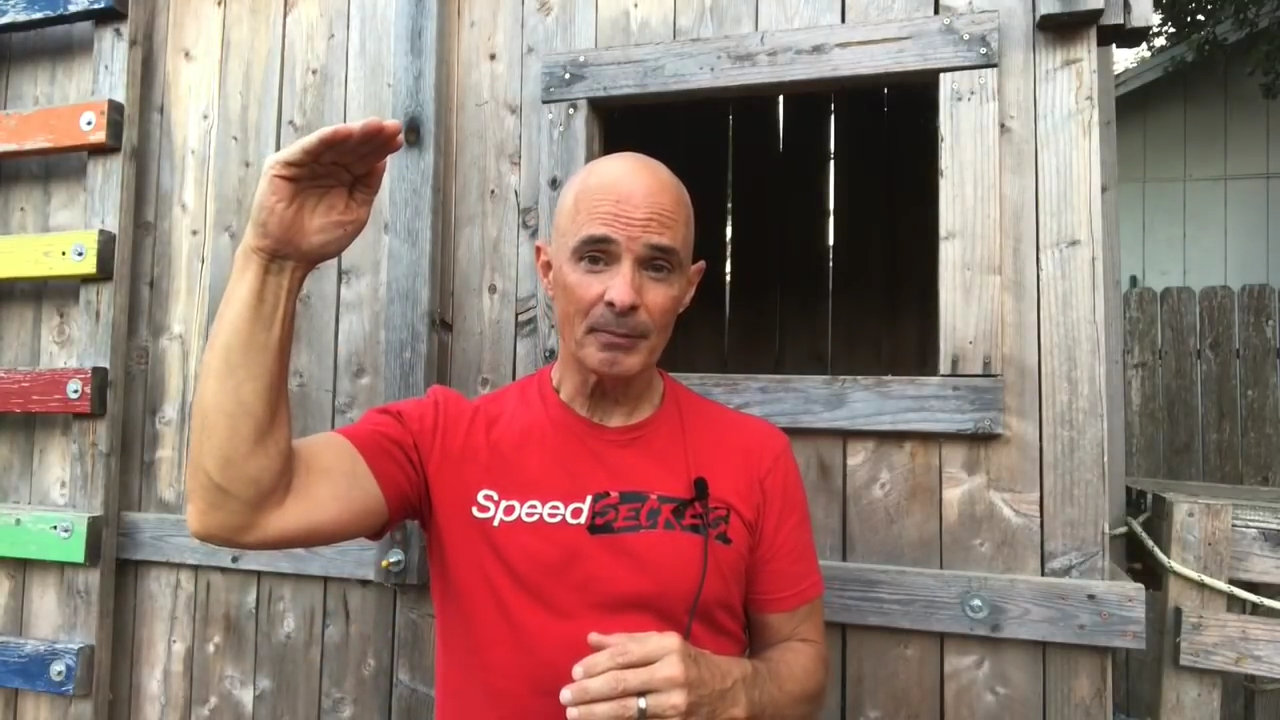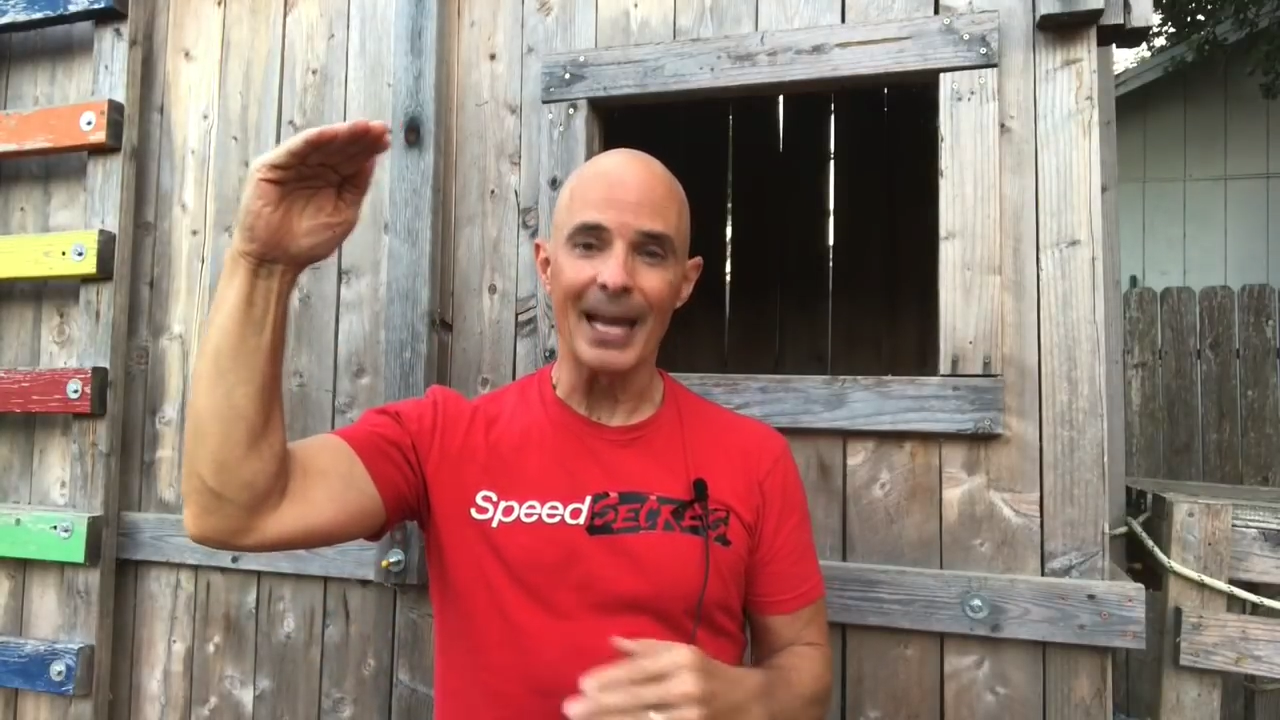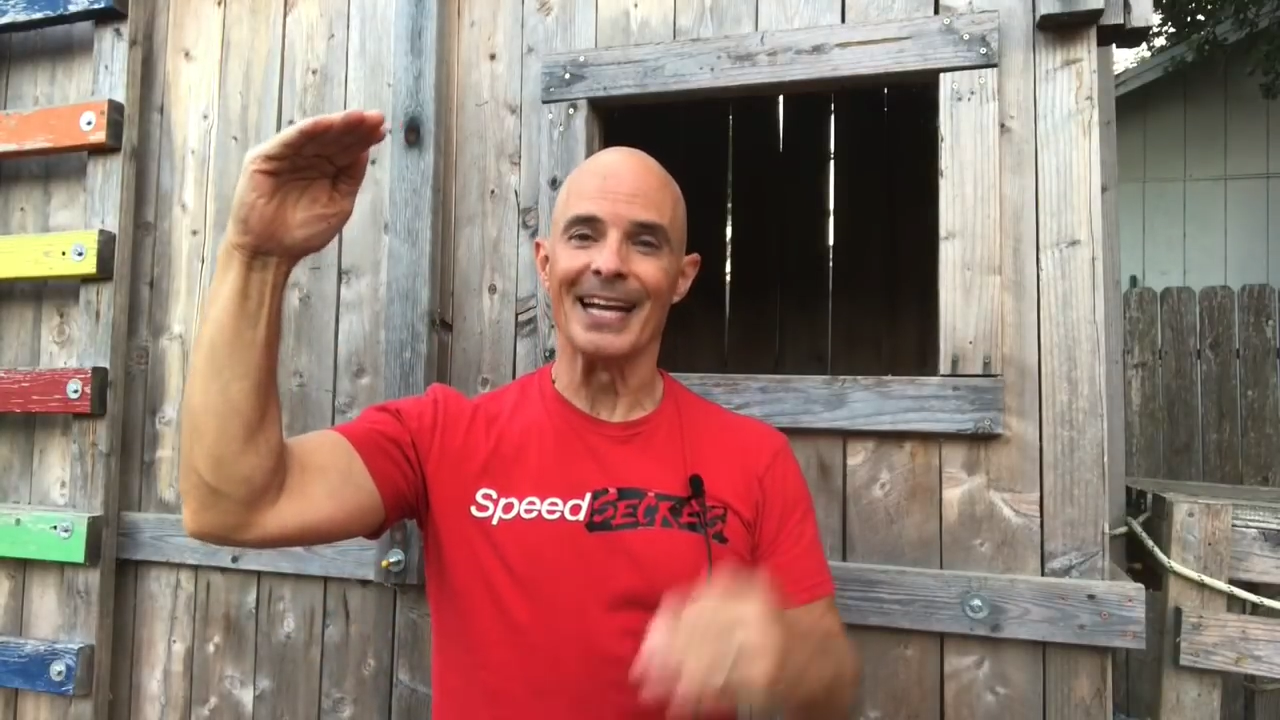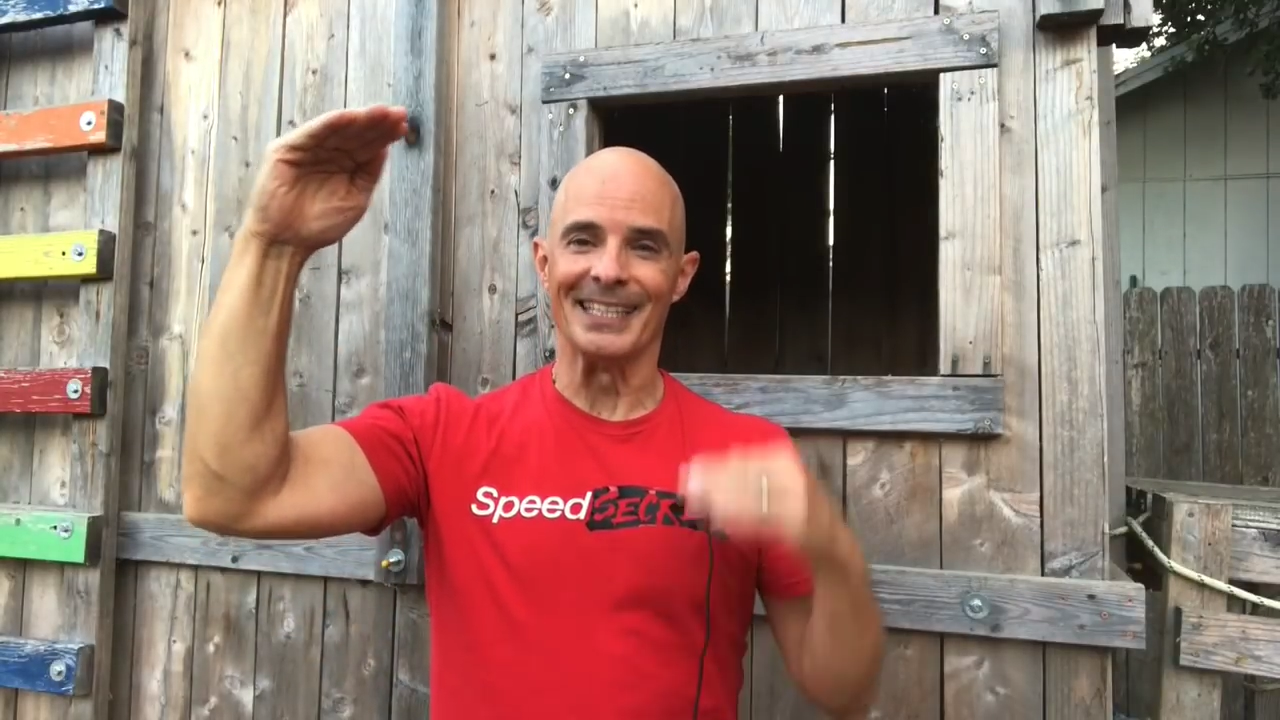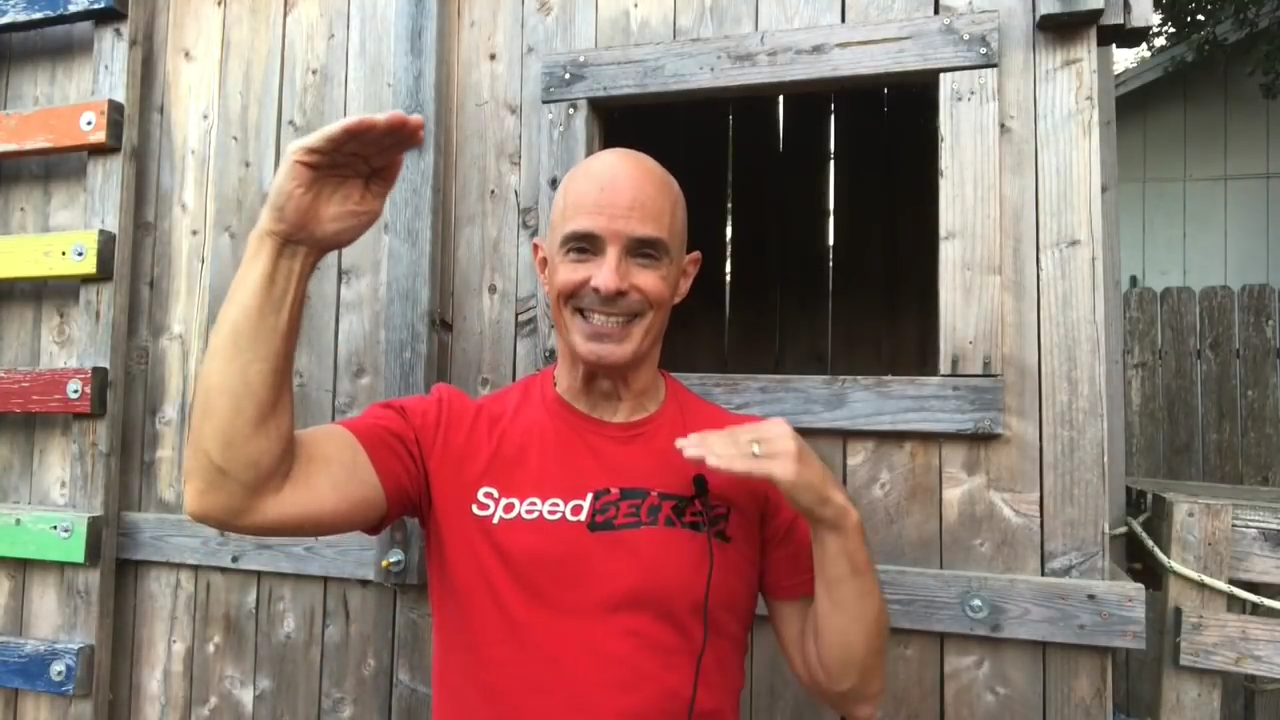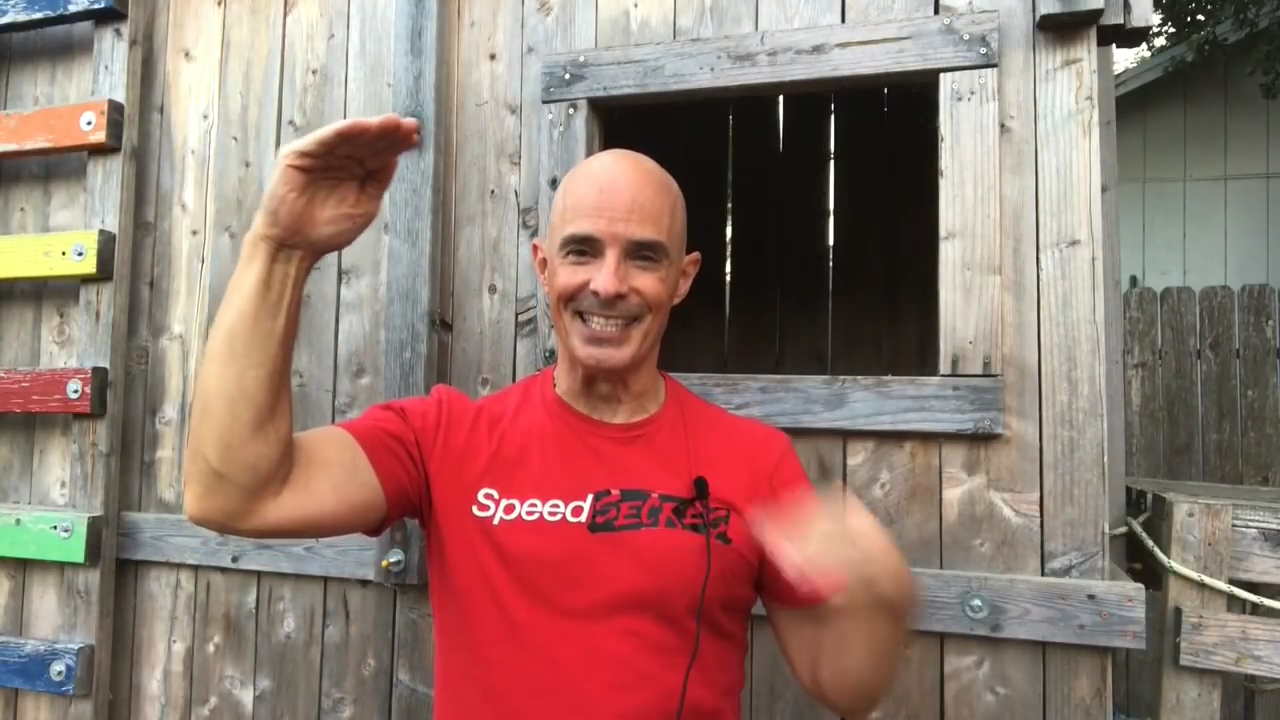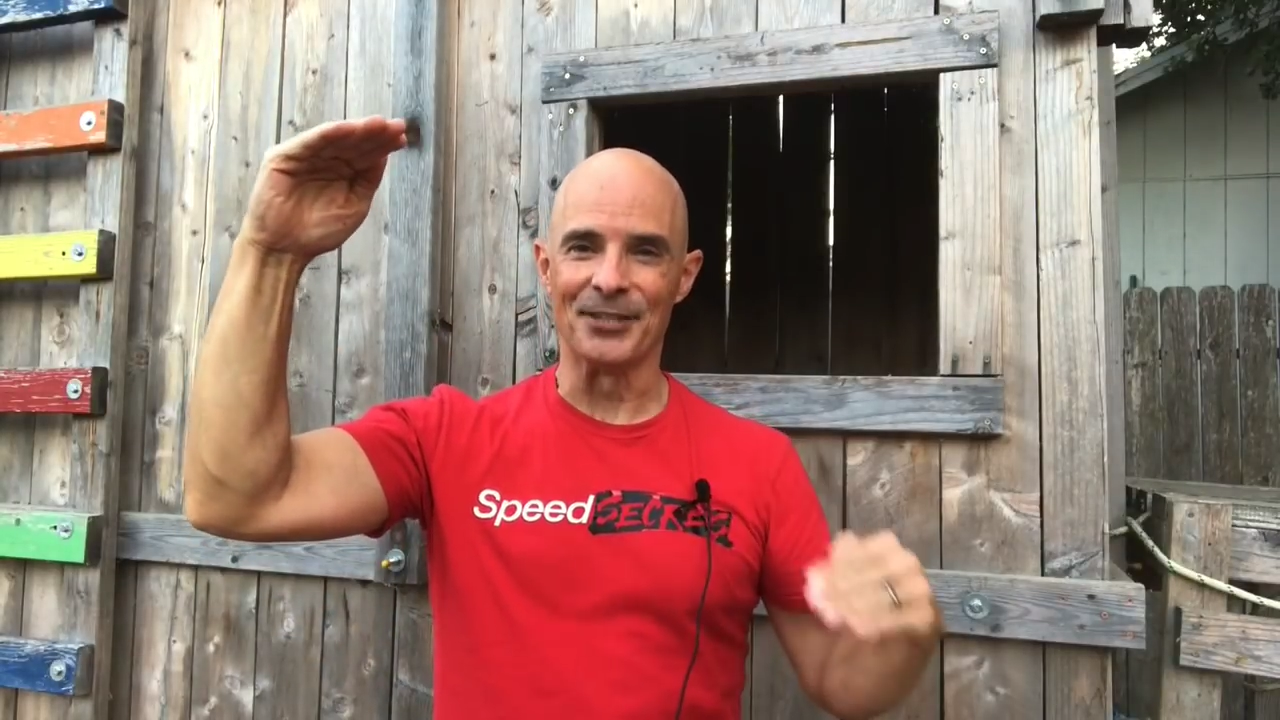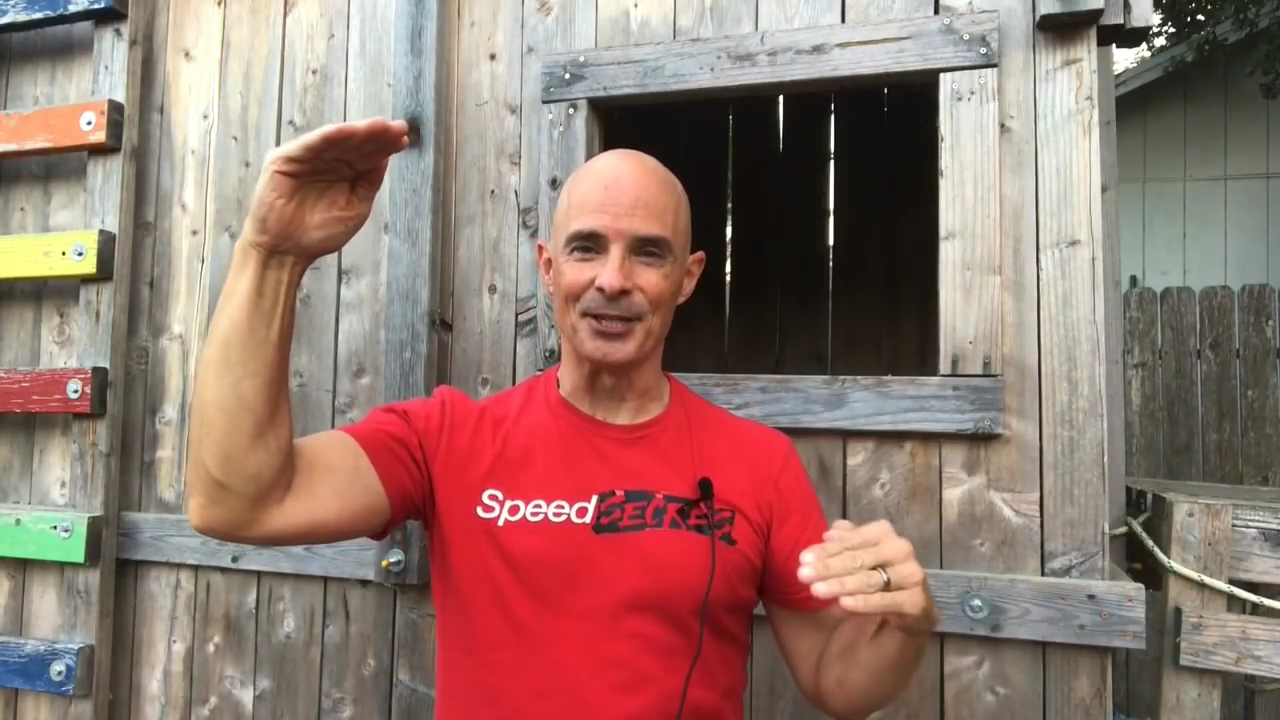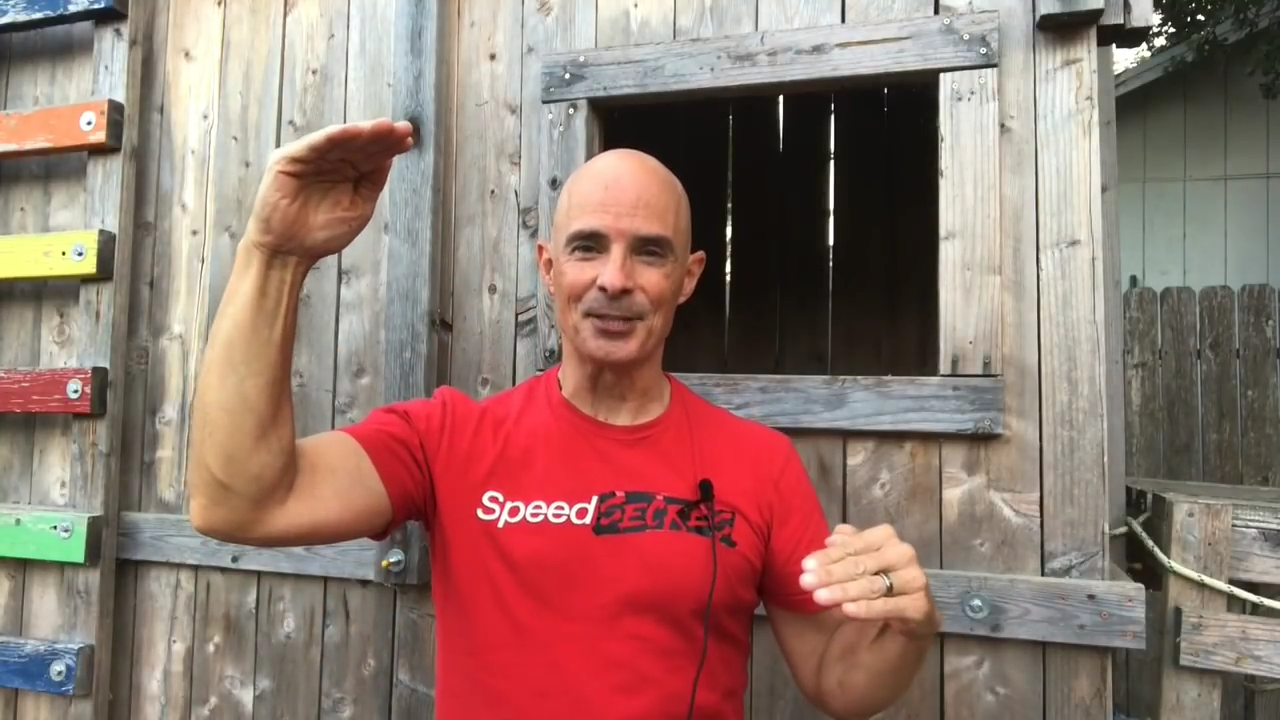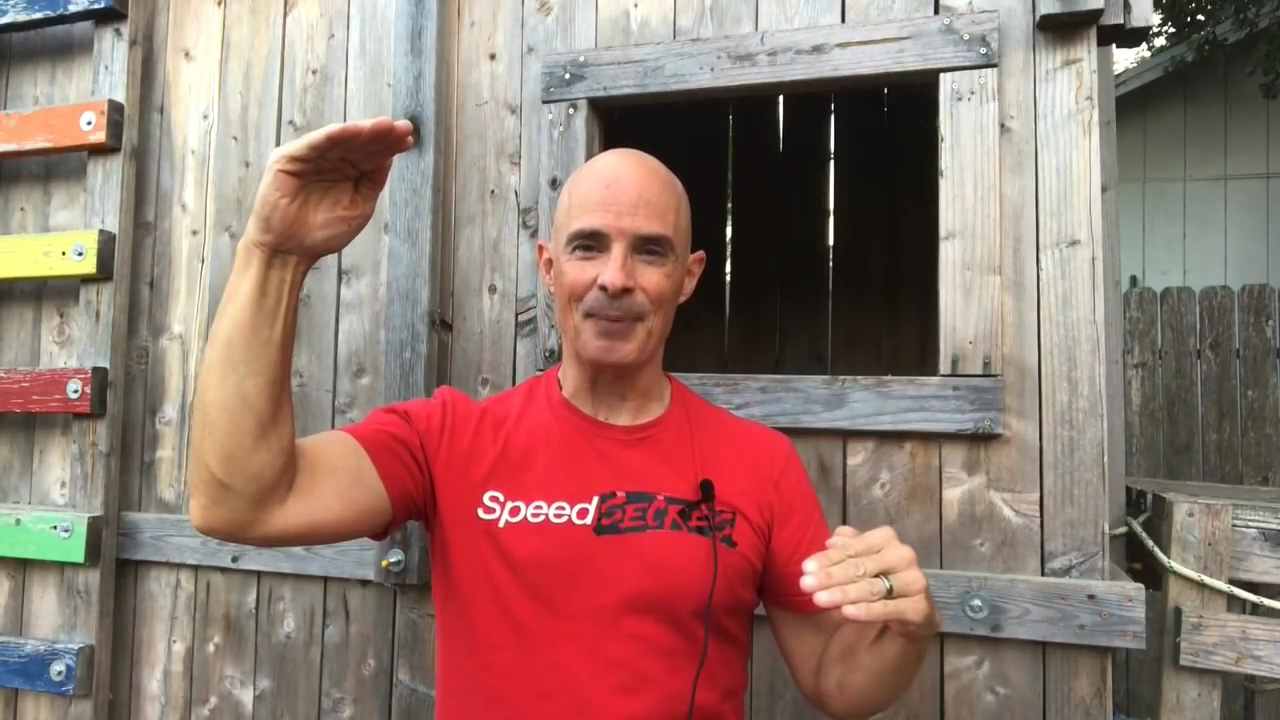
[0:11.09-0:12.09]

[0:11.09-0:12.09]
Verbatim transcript: and decrease